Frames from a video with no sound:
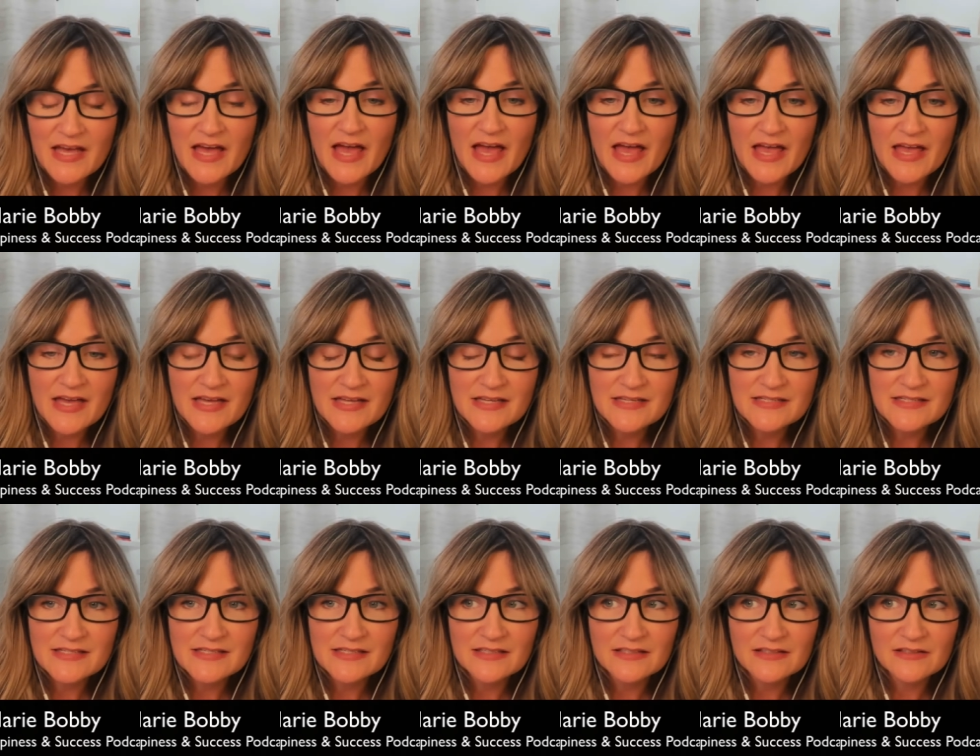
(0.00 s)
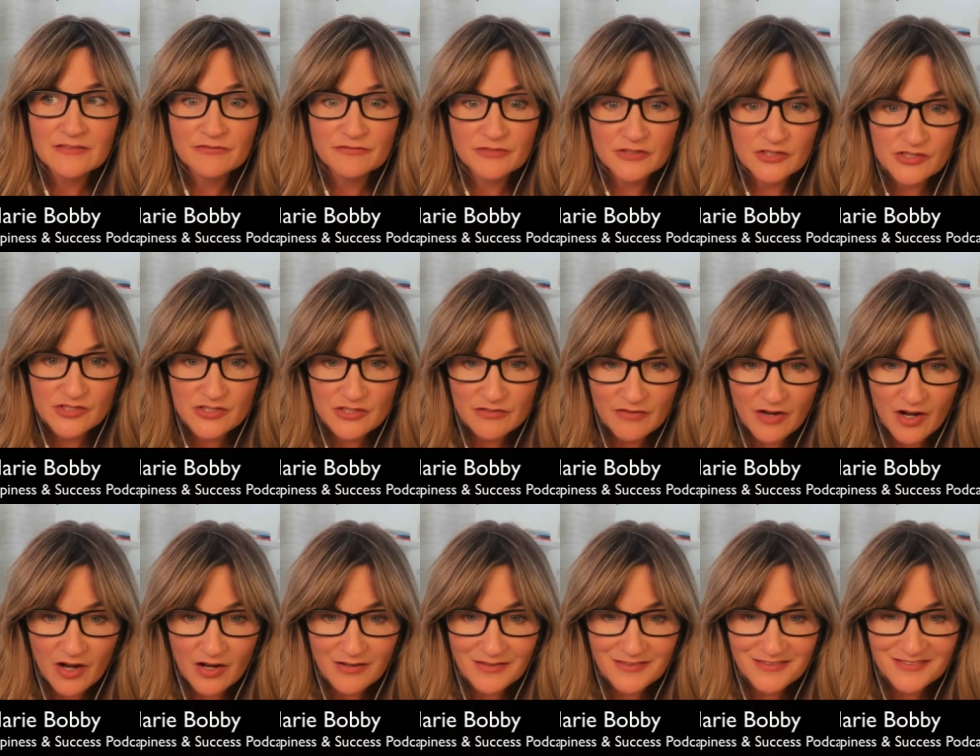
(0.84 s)
And first of
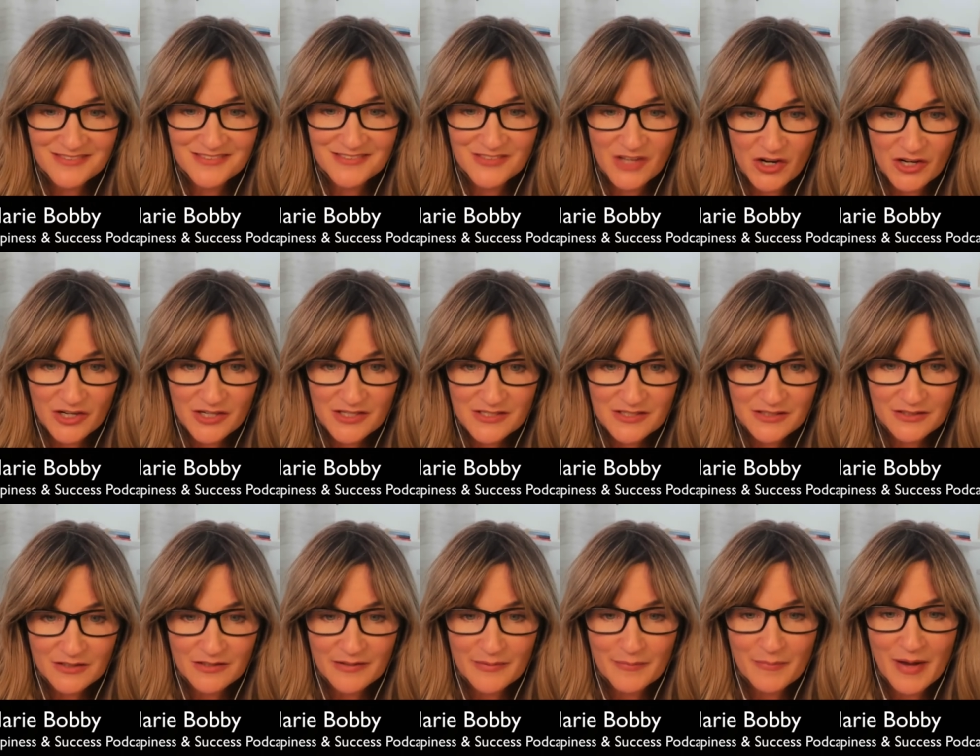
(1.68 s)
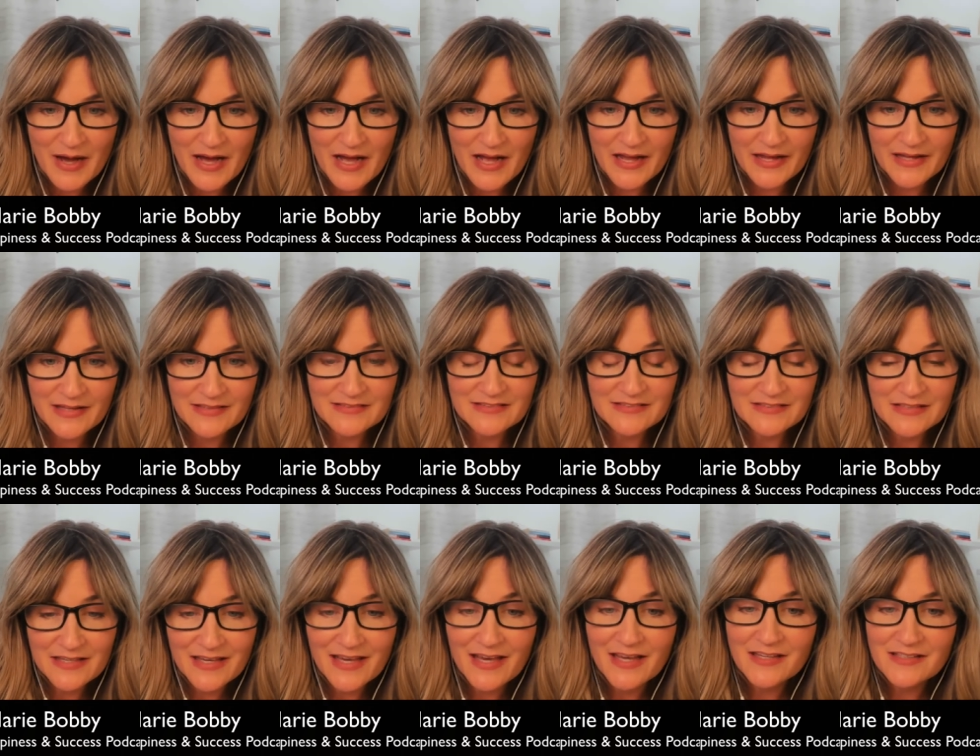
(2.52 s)
all, start by
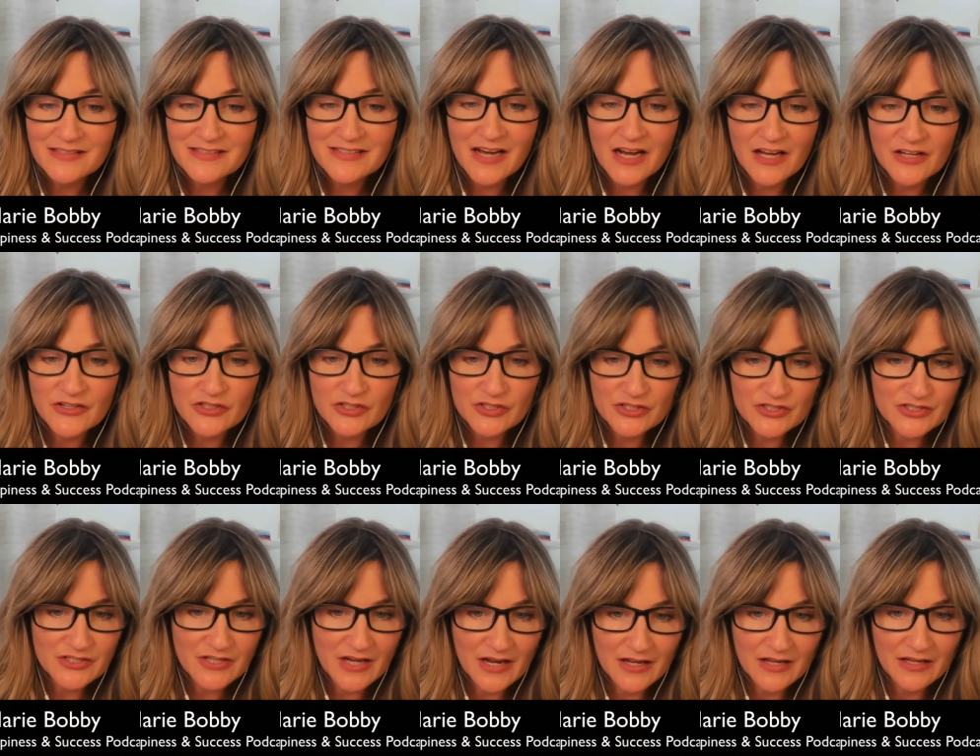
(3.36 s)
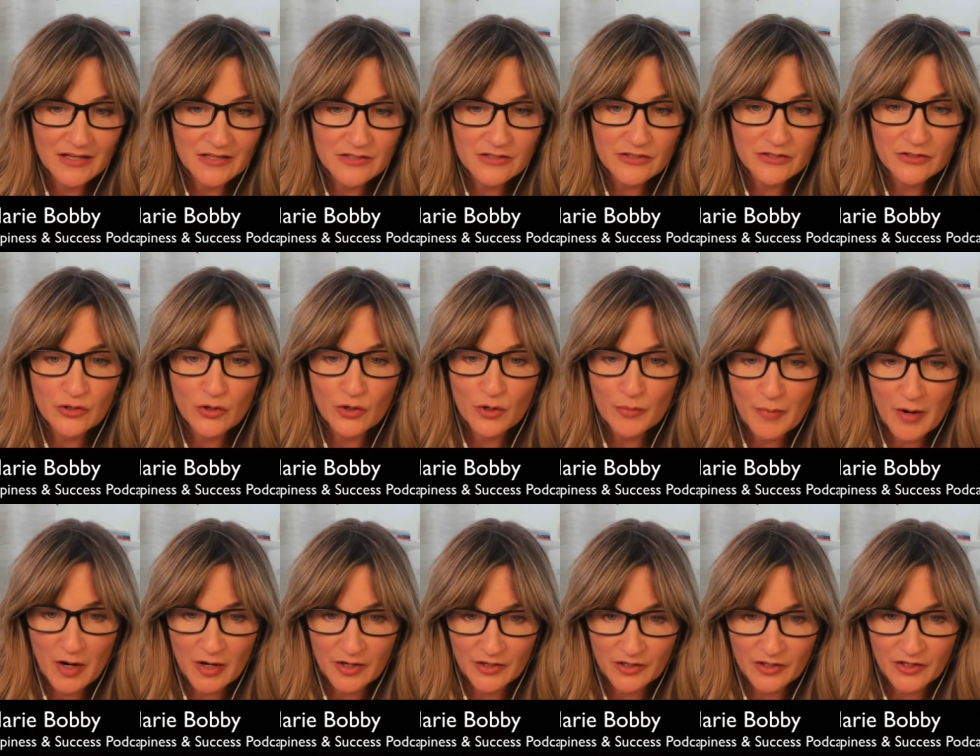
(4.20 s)
seeking to understand your
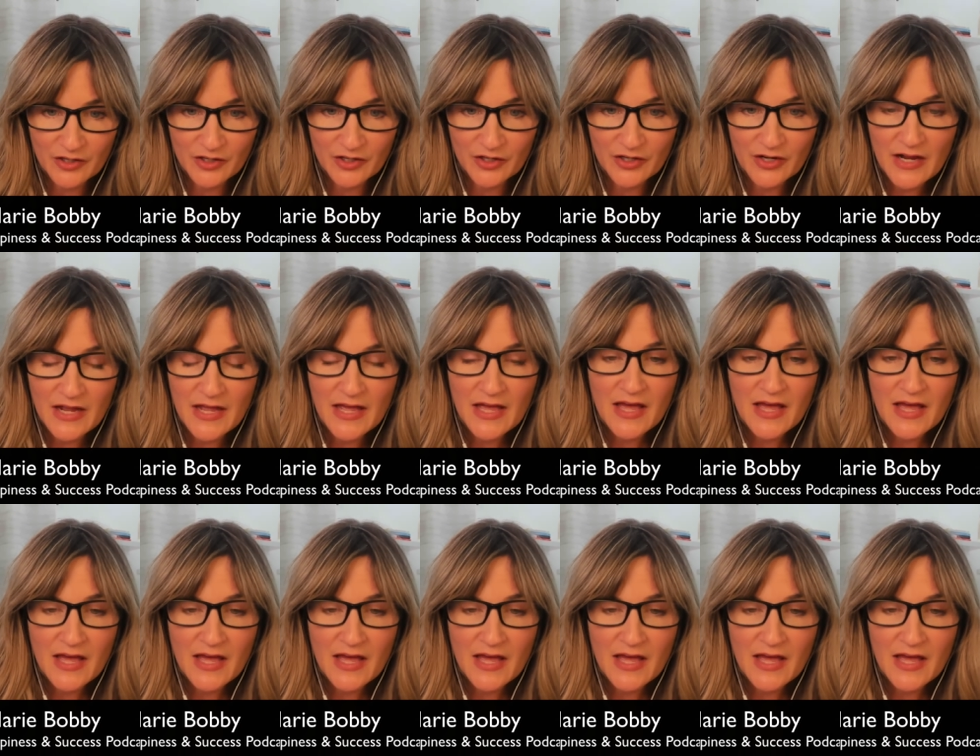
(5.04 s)
partner